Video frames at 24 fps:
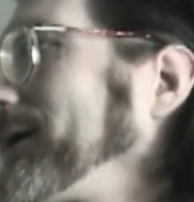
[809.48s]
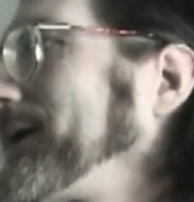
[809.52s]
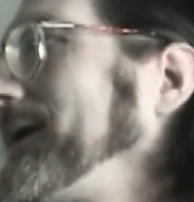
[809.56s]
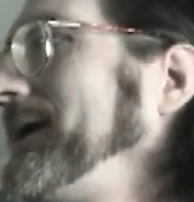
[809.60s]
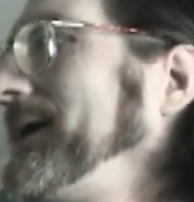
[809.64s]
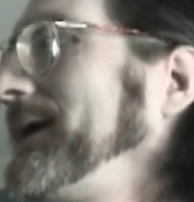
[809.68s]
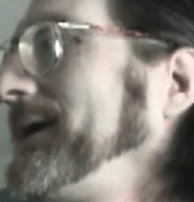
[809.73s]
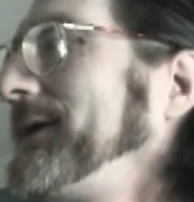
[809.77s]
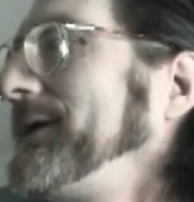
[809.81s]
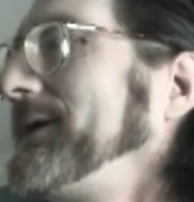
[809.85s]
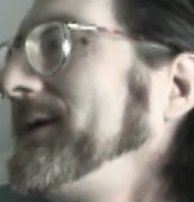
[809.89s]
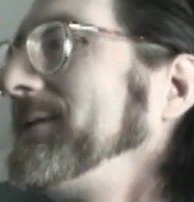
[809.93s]

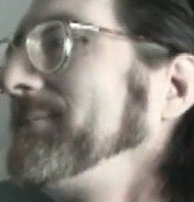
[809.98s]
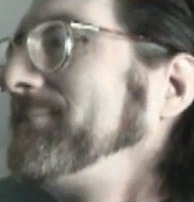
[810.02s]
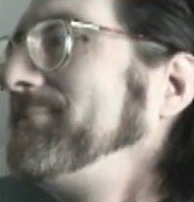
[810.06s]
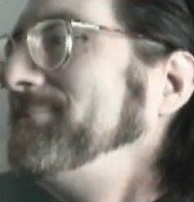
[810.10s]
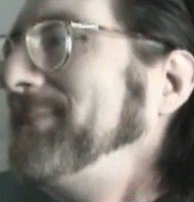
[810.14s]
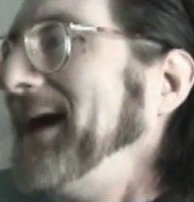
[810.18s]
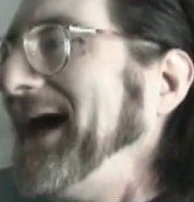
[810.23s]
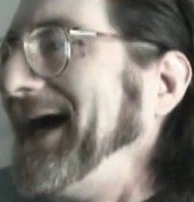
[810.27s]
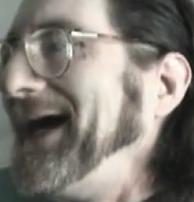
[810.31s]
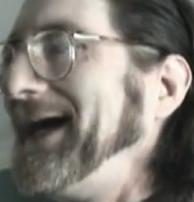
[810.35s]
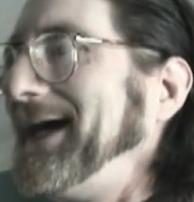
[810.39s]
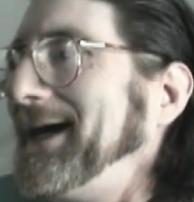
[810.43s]
kid they're
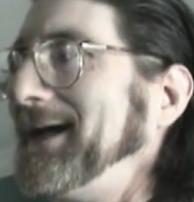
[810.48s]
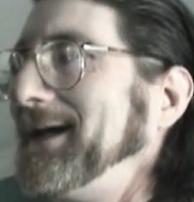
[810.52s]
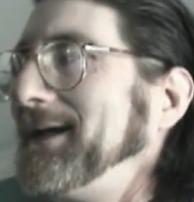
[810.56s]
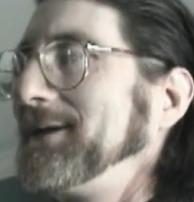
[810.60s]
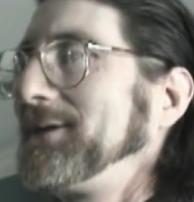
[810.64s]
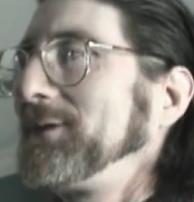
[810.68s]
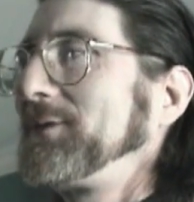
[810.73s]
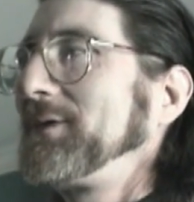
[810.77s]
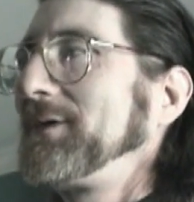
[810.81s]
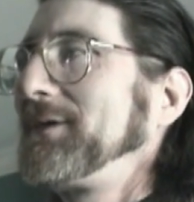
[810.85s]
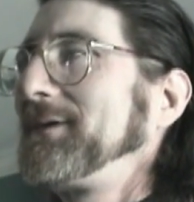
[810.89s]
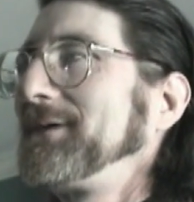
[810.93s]
bad,
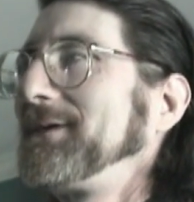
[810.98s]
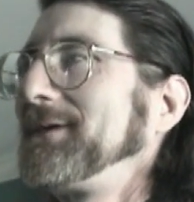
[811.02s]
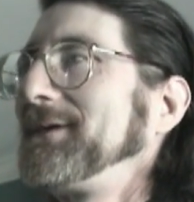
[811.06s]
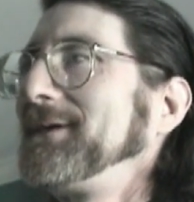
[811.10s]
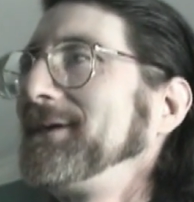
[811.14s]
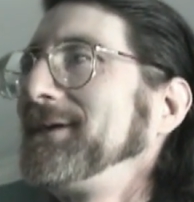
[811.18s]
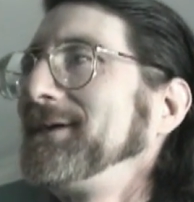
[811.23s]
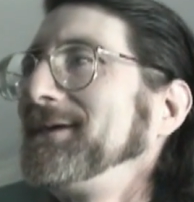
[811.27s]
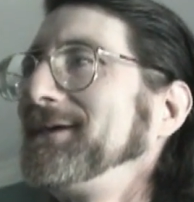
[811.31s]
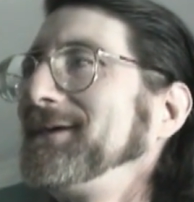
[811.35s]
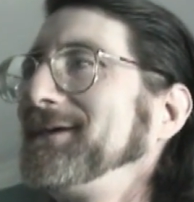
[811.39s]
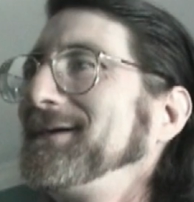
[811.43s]

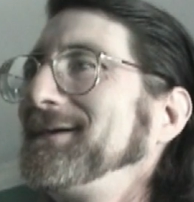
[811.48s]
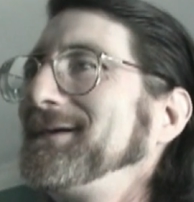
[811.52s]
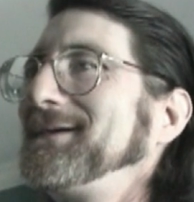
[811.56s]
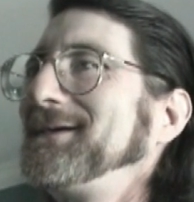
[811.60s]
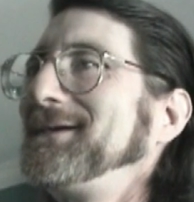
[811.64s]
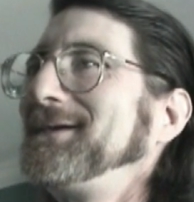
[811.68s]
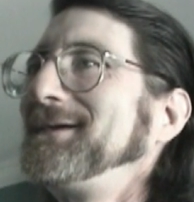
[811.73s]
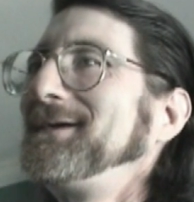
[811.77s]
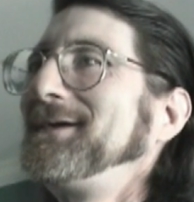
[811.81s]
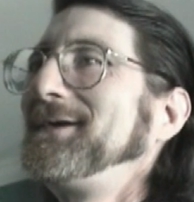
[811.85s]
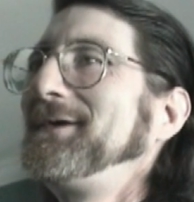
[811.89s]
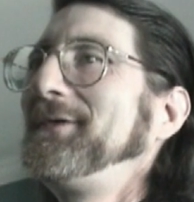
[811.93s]

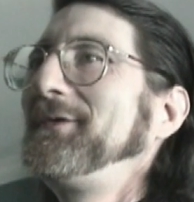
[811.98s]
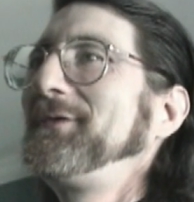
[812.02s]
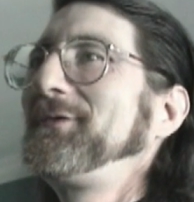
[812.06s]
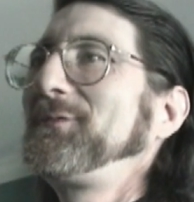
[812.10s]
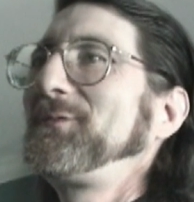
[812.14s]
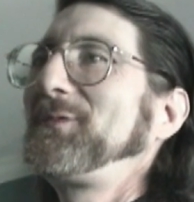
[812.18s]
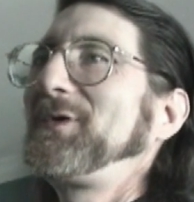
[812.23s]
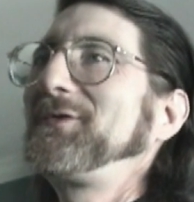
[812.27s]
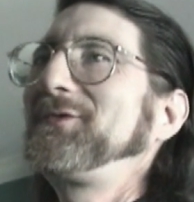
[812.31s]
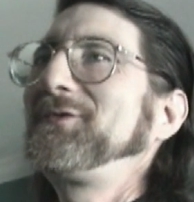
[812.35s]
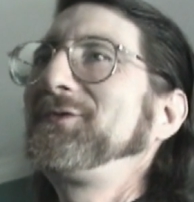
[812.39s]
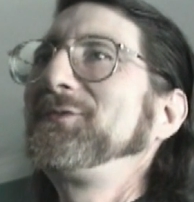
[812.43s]
isn't
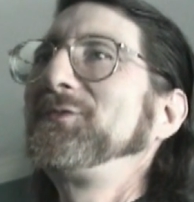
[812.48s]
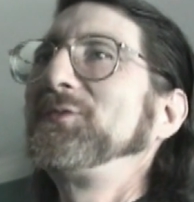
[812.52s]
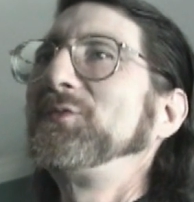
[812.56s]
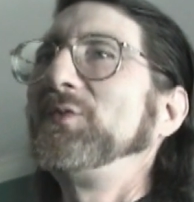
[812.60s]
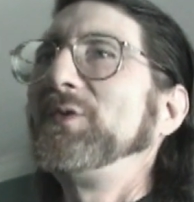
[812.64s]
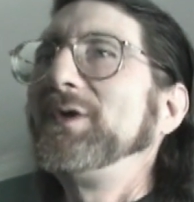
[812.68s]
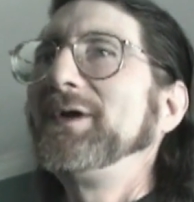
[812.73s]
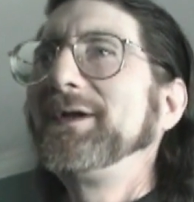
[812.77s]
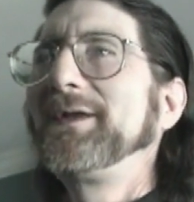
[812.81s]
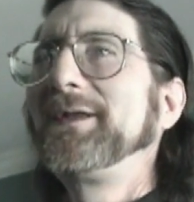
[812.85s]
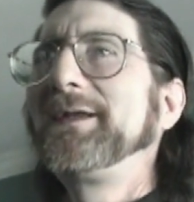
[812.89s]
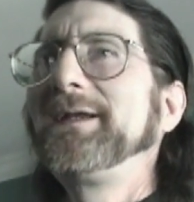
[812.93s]
what you
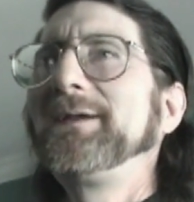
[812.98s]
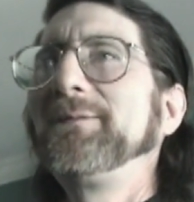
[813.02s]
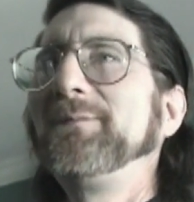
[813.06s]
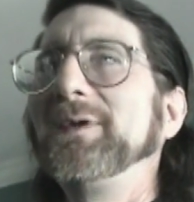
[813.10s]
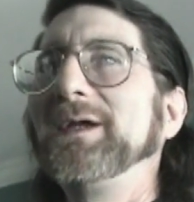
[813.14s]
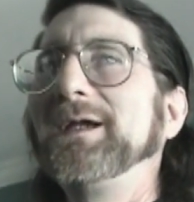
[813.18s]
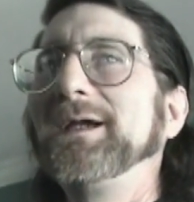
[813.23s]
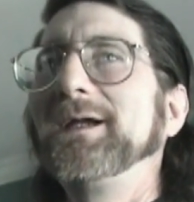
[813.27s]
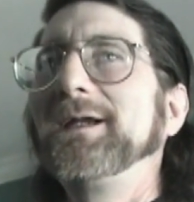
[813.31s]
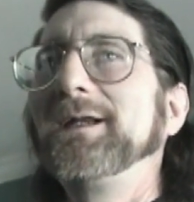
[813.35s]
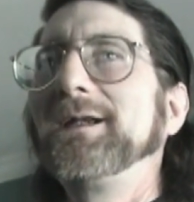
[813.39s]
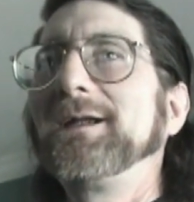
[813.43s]
really
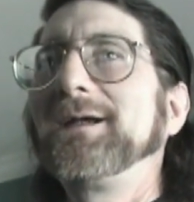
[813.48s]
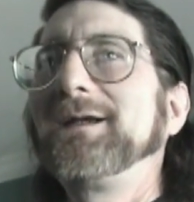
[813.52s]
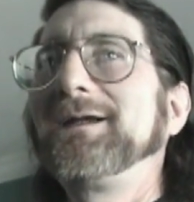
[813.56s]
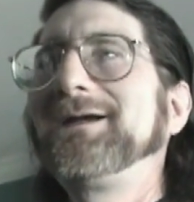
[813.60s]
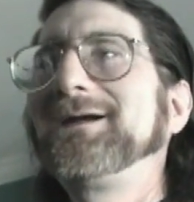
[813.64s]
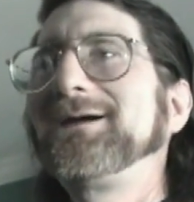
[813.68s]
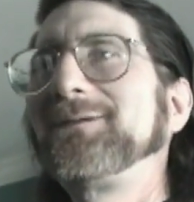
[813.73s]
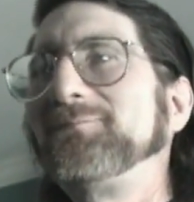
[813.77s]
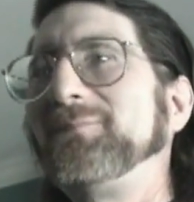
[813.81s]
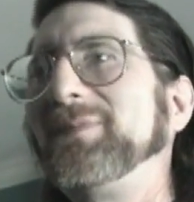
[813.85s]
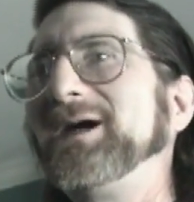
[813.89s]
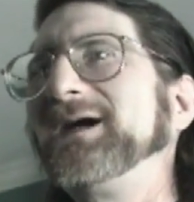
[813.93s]
mean?
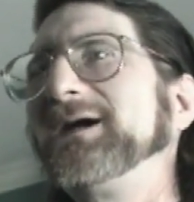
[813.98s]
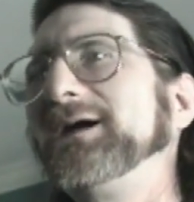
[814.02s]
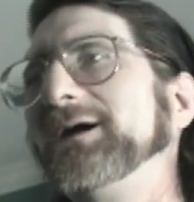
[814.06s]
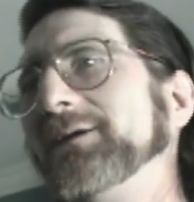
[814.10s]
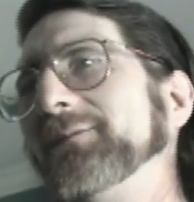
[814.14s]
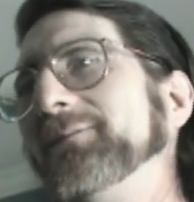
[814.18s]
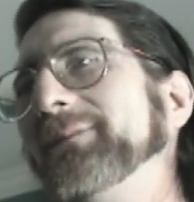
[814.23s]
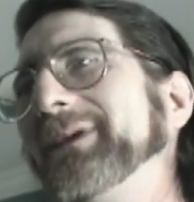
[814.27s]
You're bugging